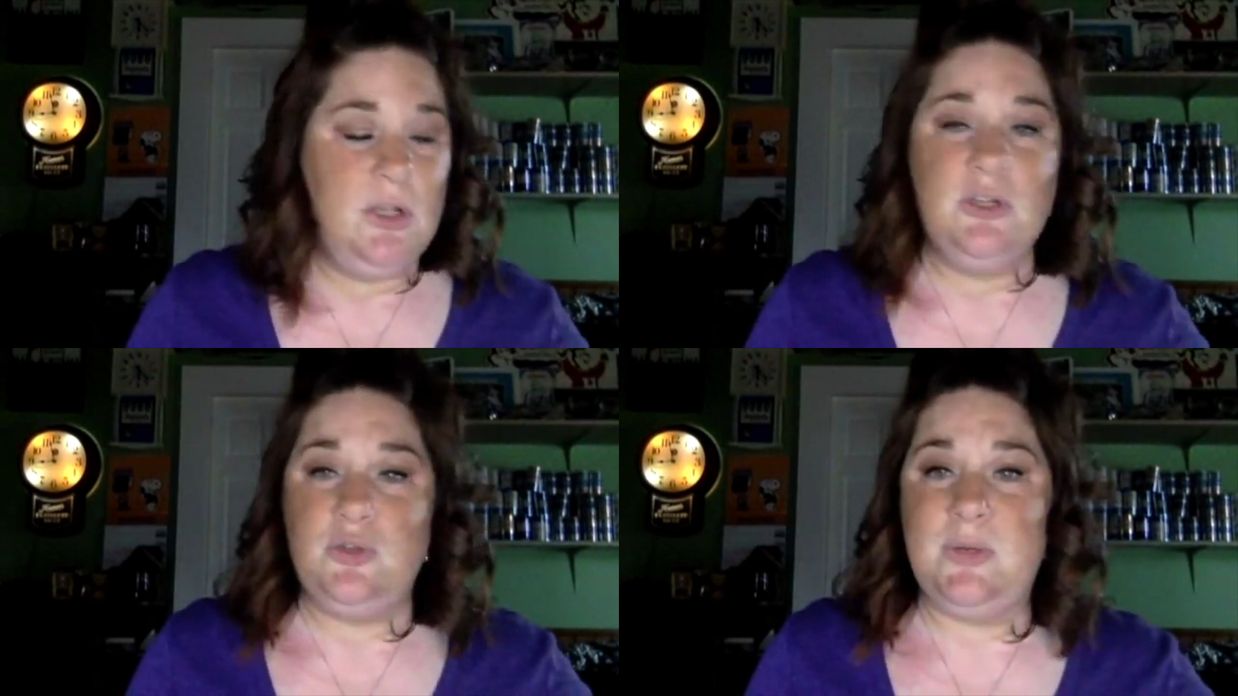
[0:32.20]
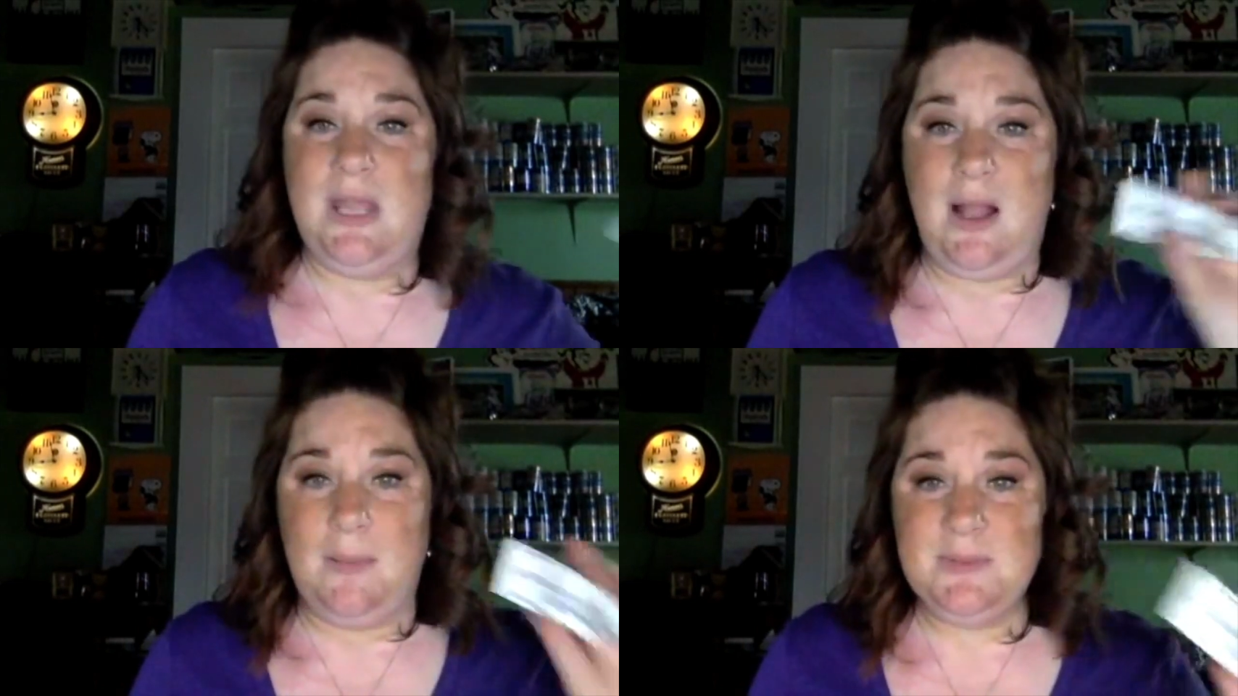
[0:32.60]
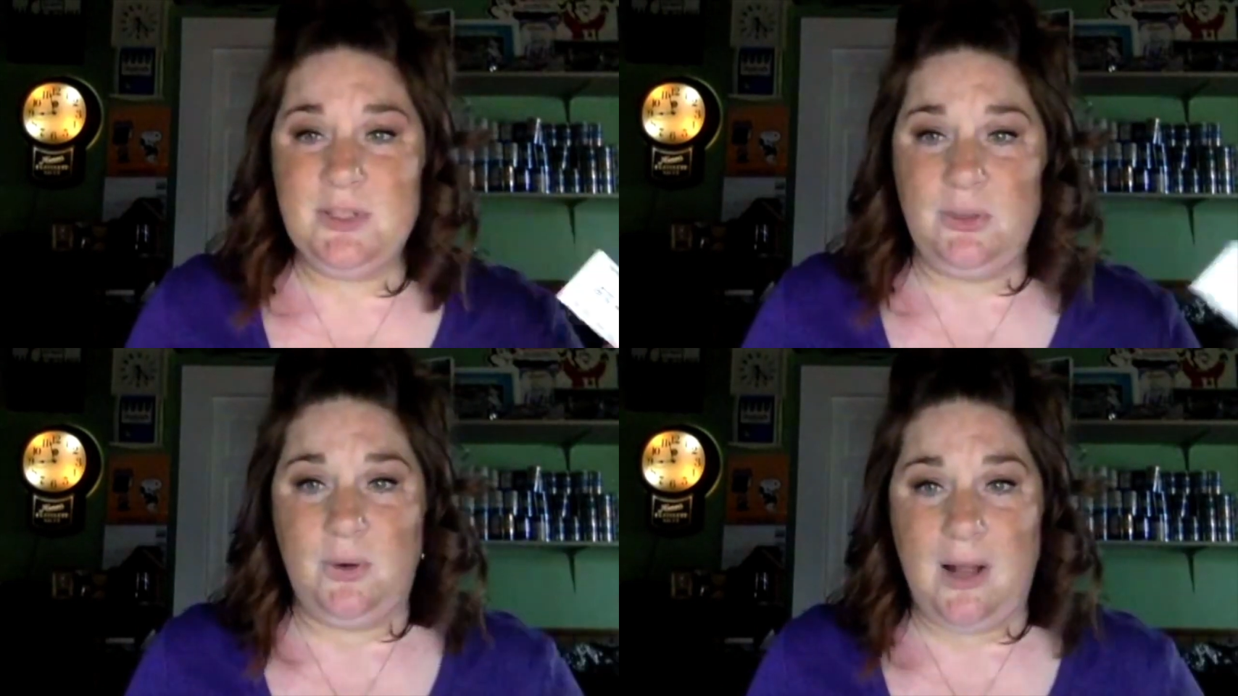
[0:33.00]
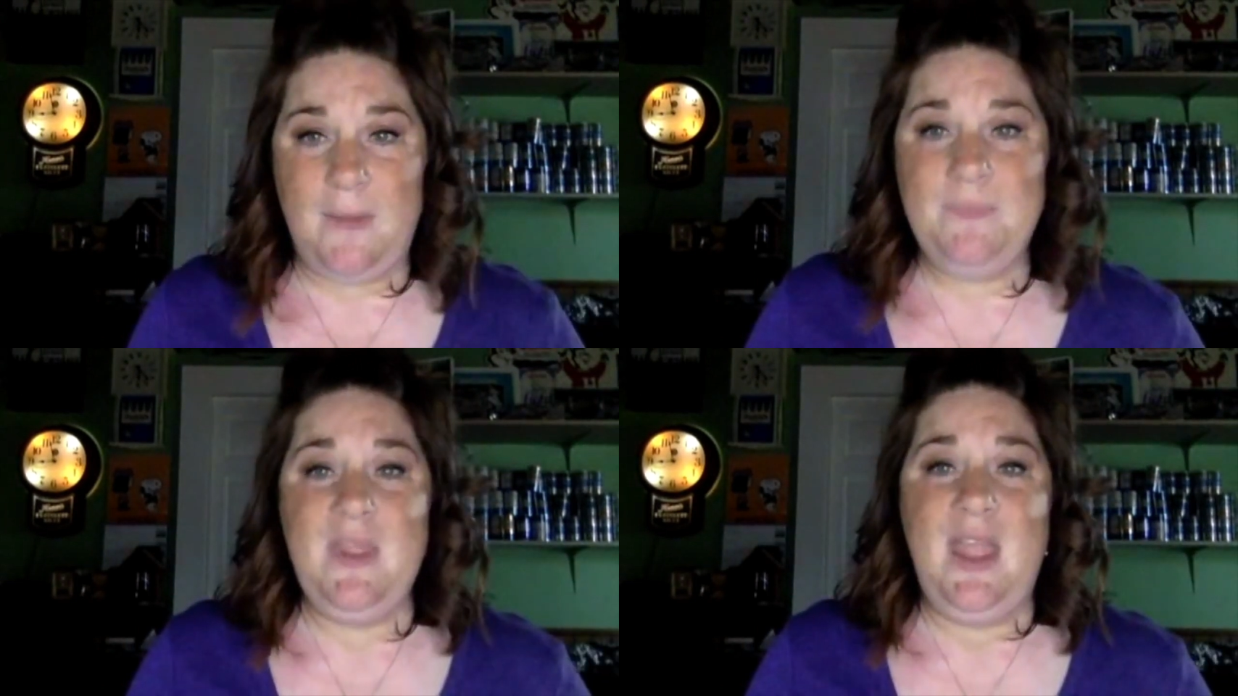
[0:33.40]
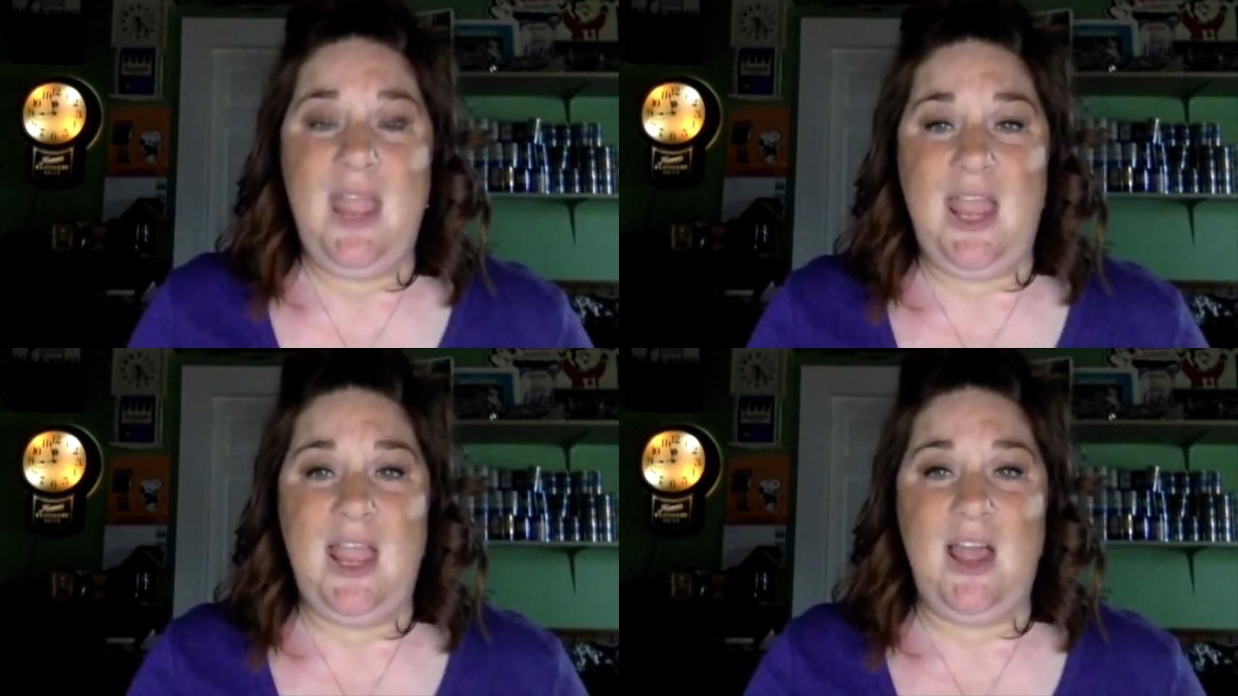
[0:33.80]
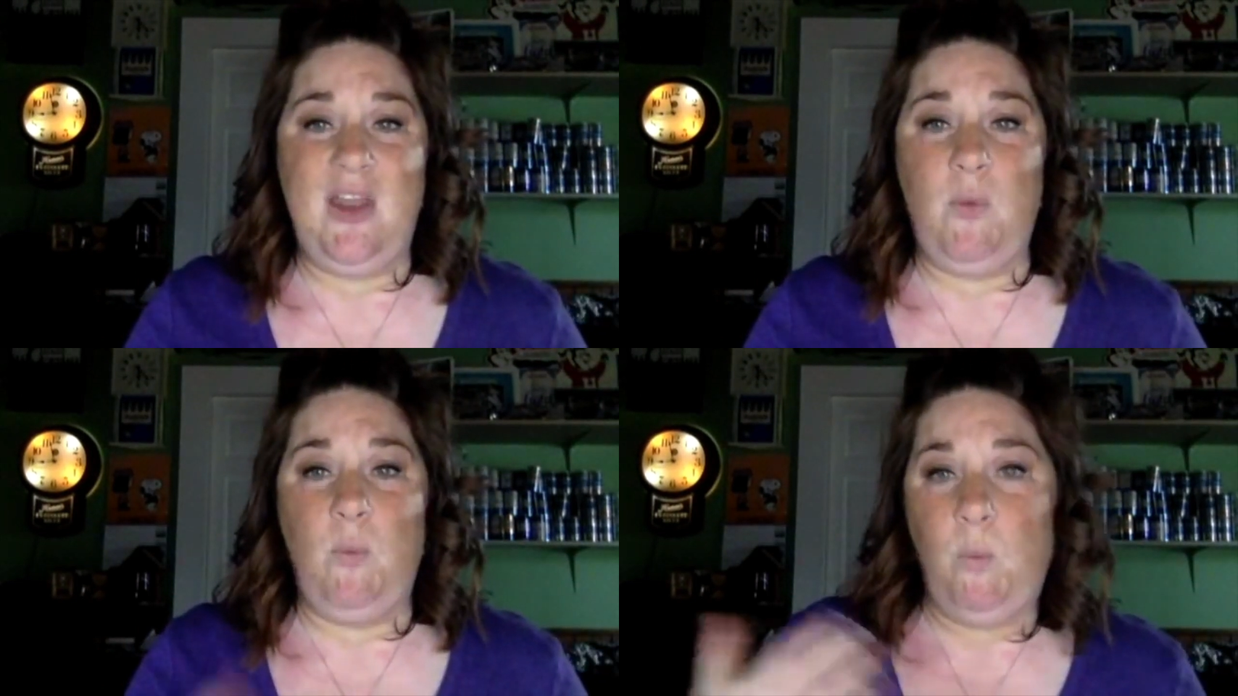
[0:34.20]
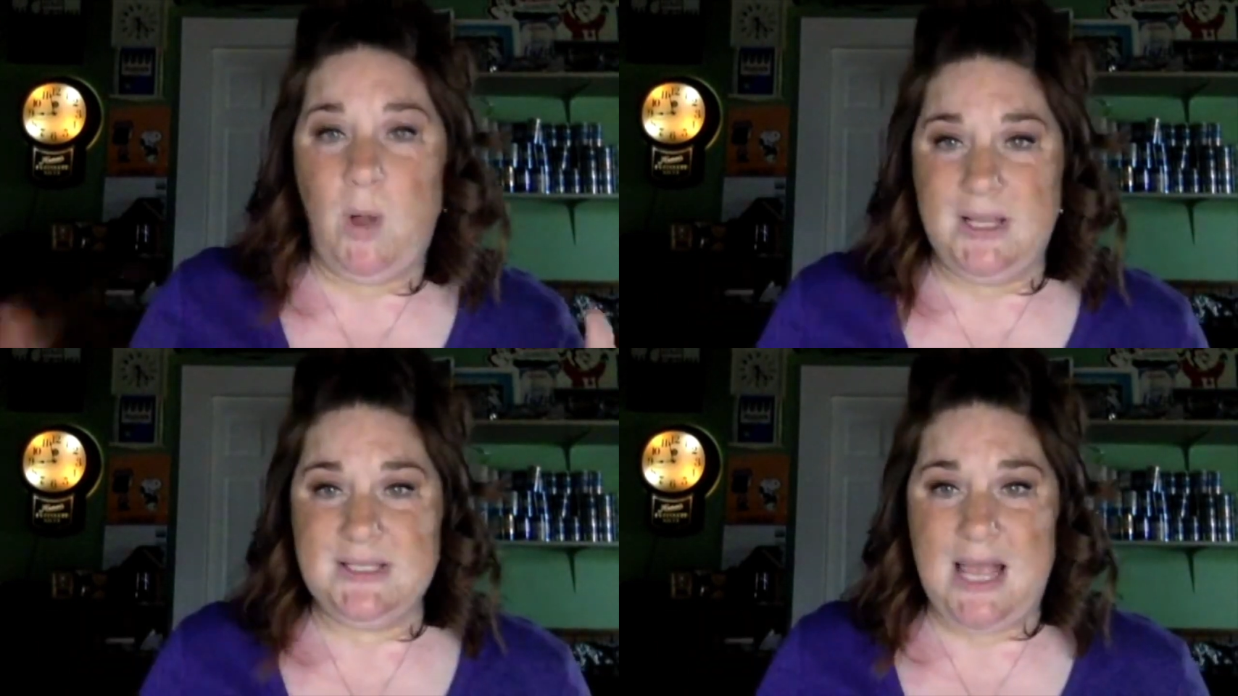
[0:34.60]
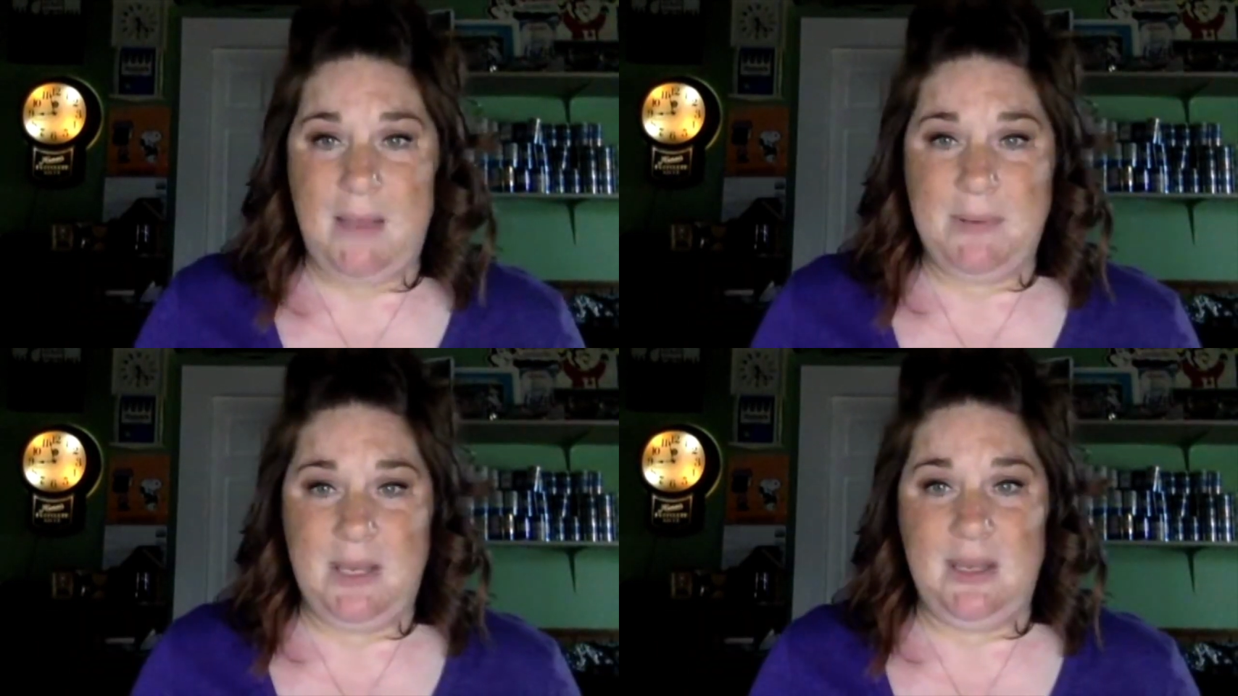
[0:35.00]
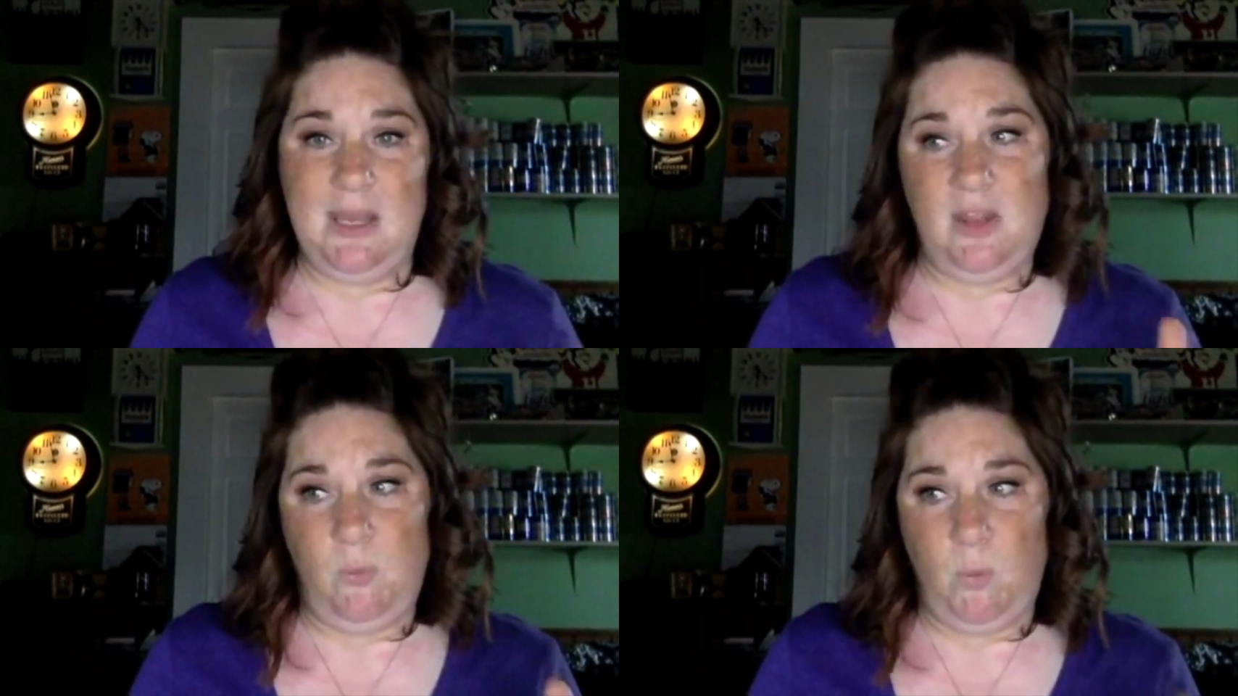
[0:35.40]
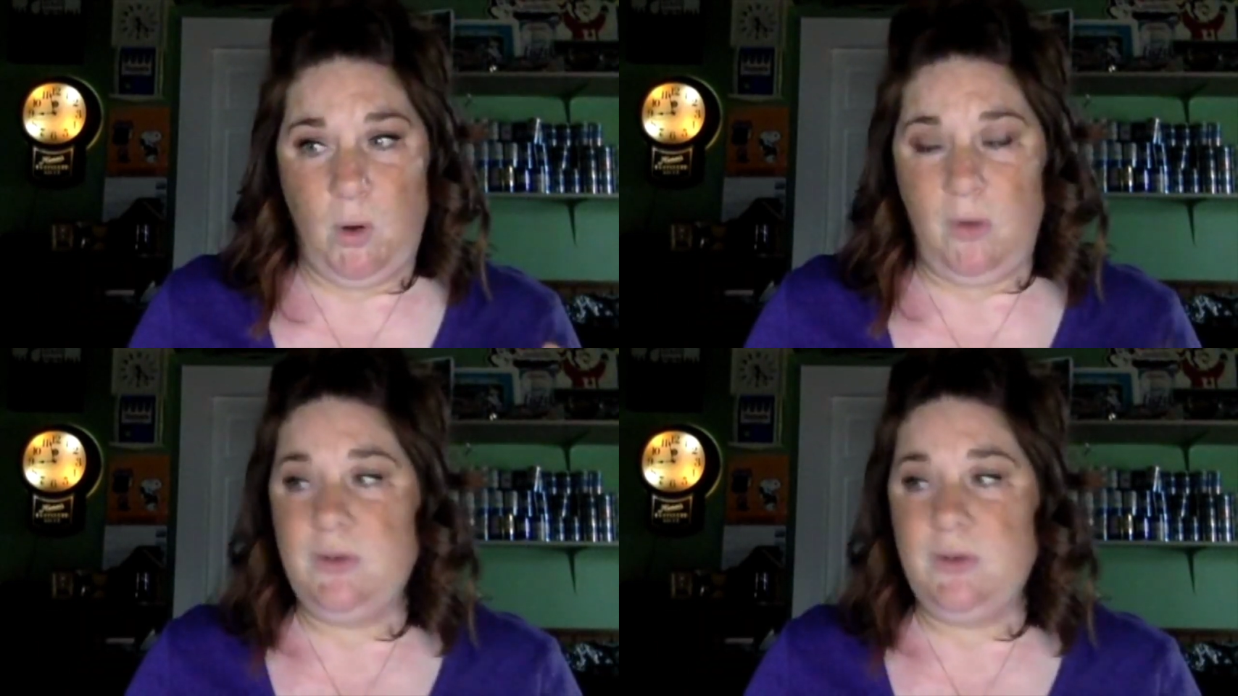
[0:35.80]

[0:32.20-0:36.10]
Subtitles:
to get Opzelura and what is happening in the world.